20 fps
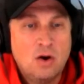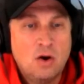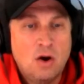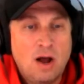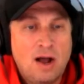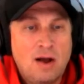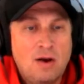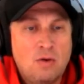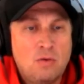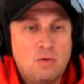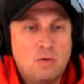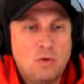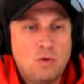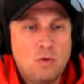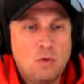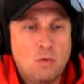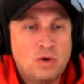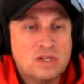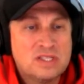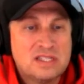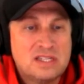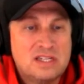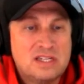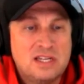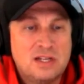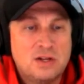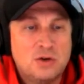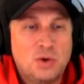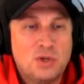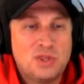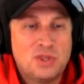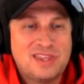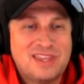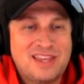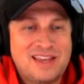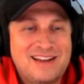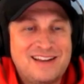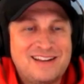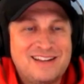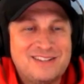What's the deal
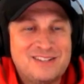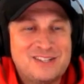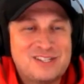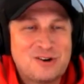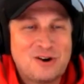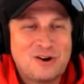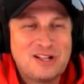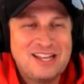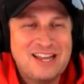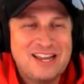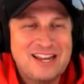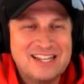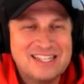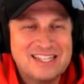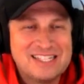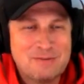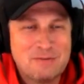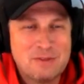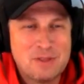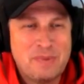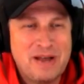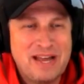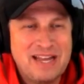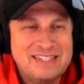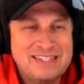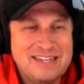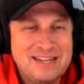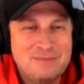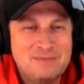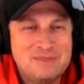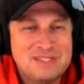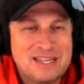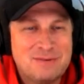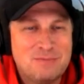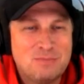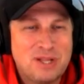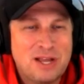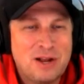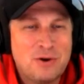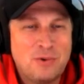with struggling against some of the bad teams
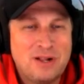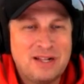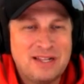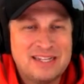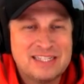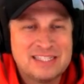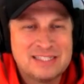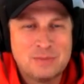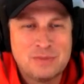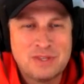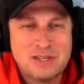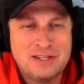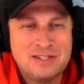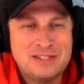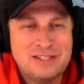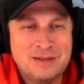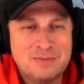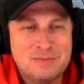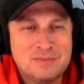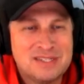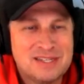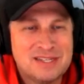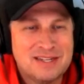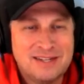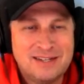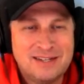and playing well against some of the good teams?